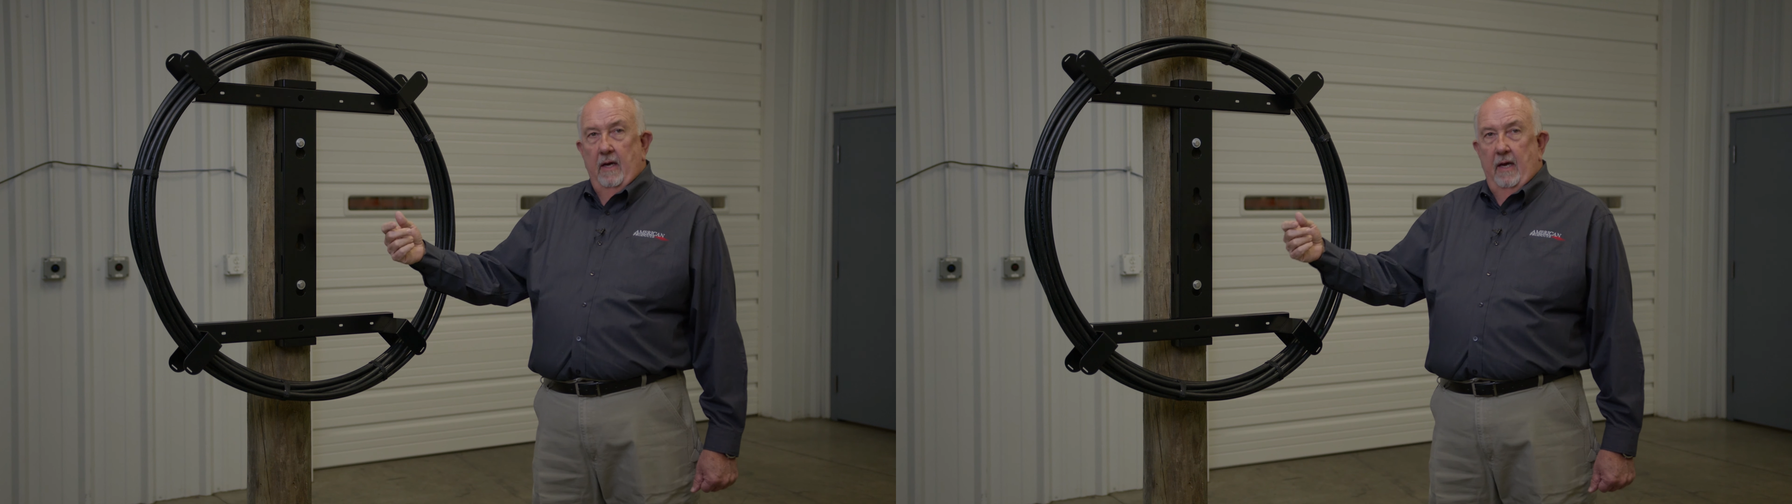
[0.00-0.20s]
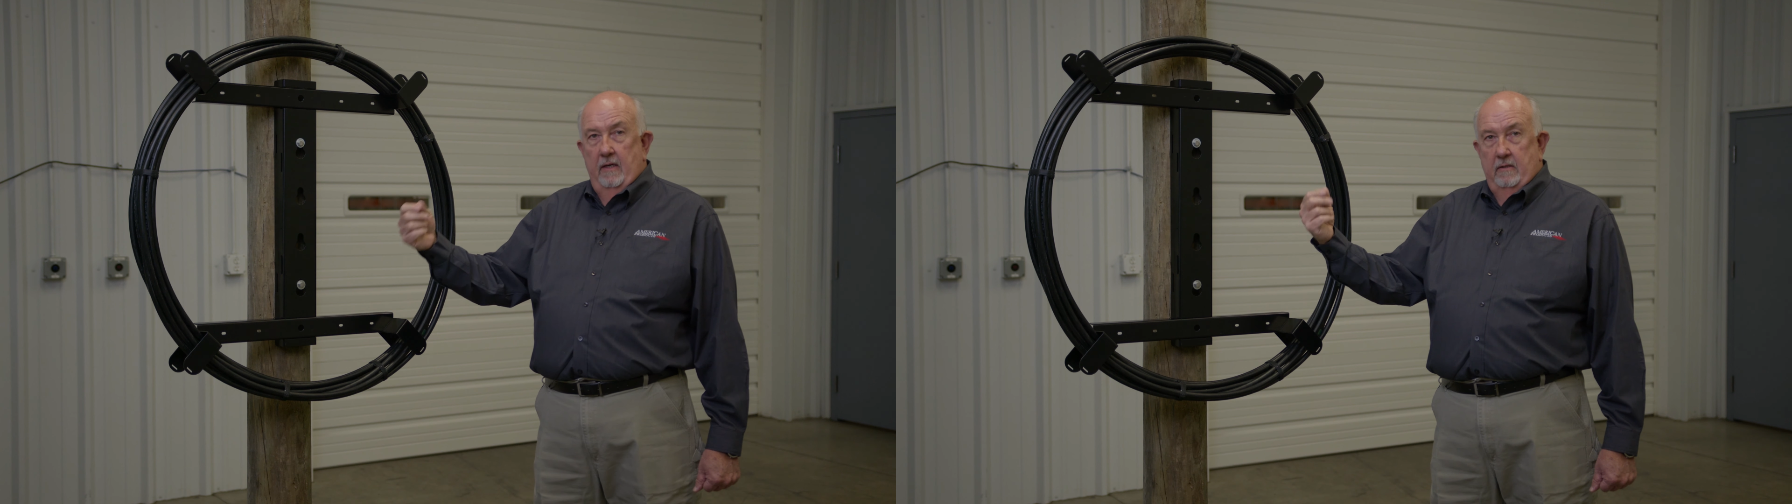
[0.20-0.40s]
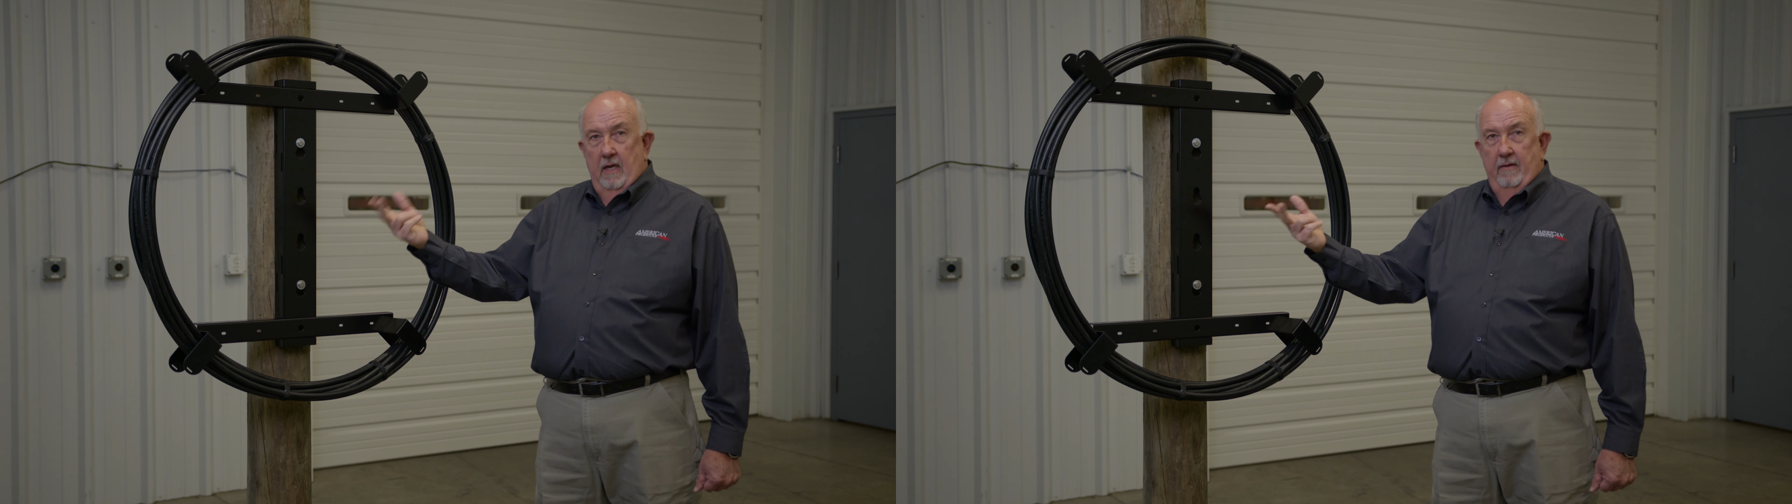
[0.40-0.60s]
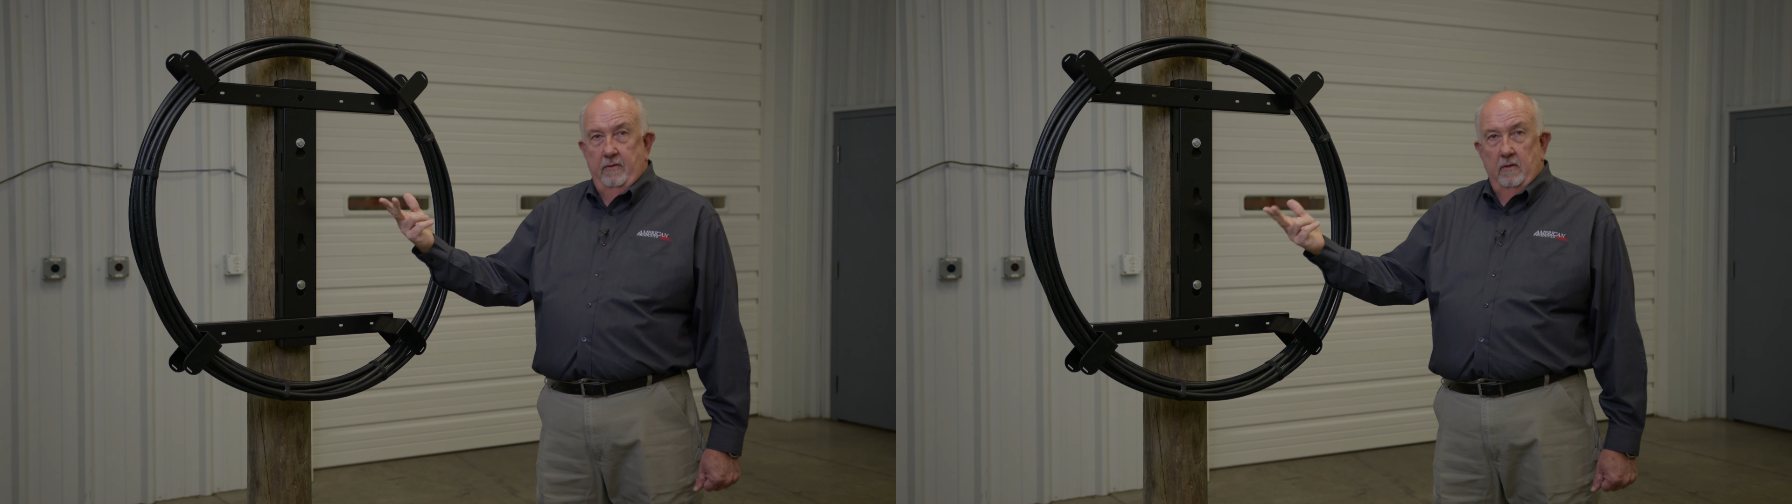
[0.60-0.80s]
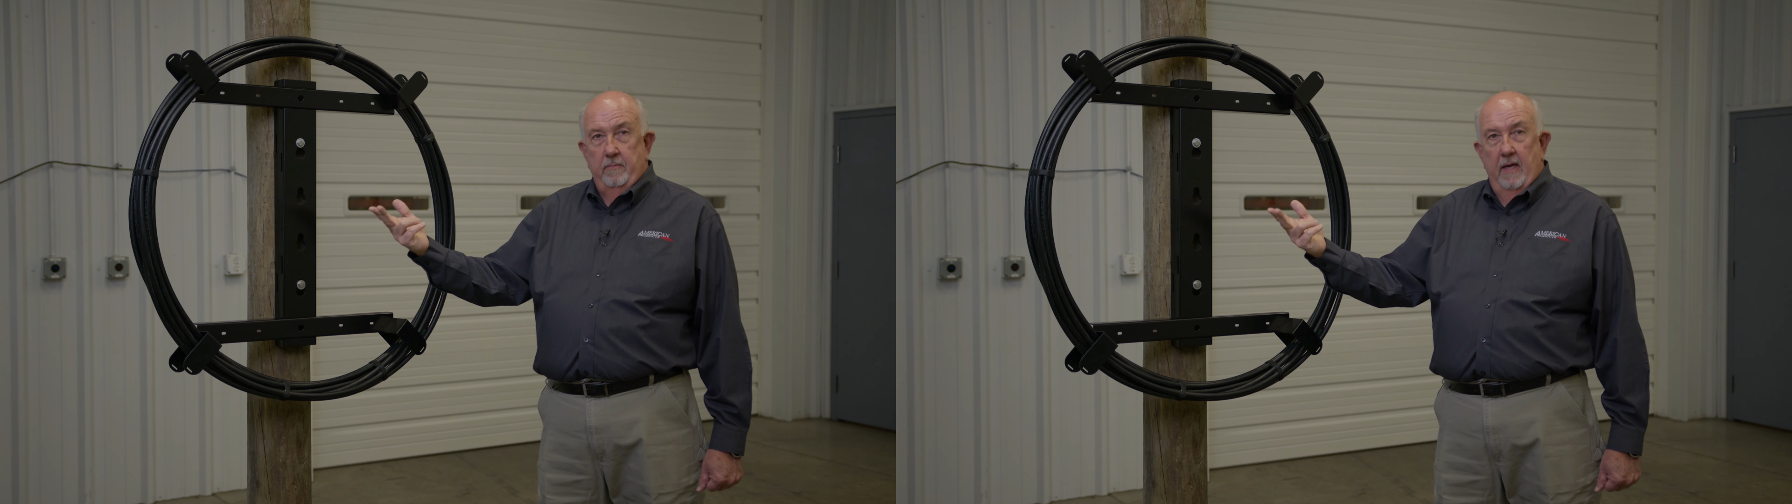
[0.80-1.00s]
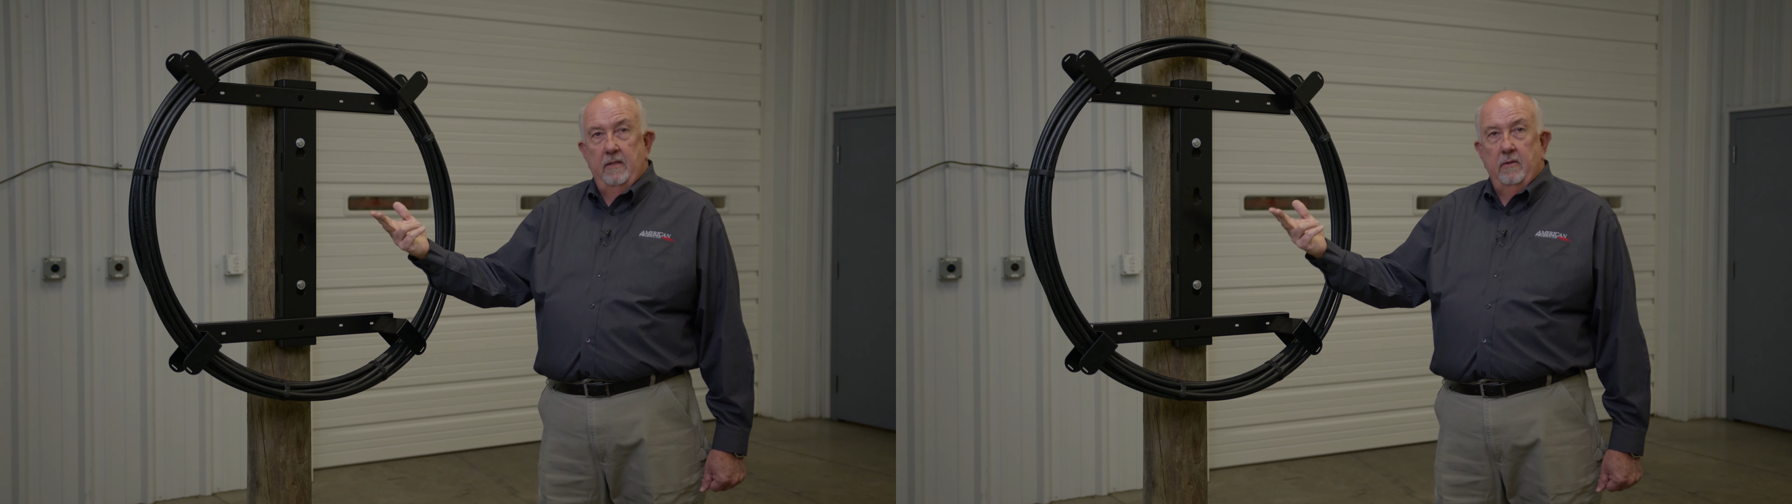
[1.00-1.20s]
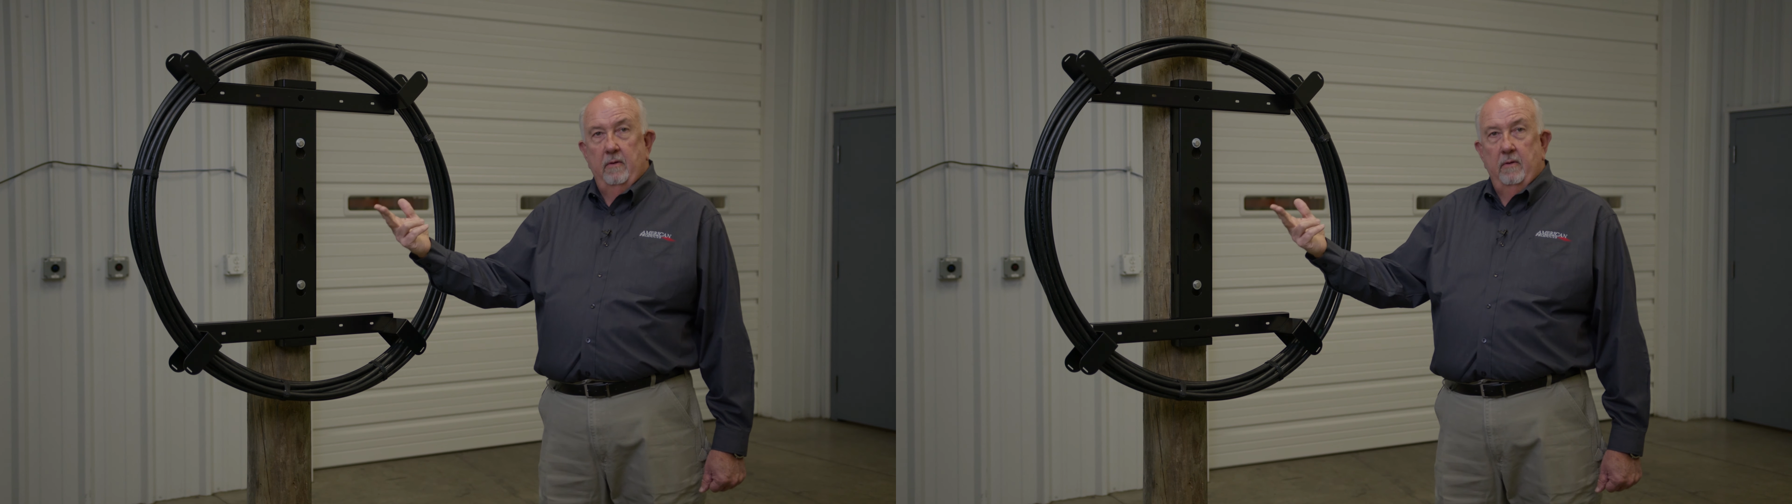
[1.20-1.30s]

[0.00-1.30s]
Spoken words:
and it saves you space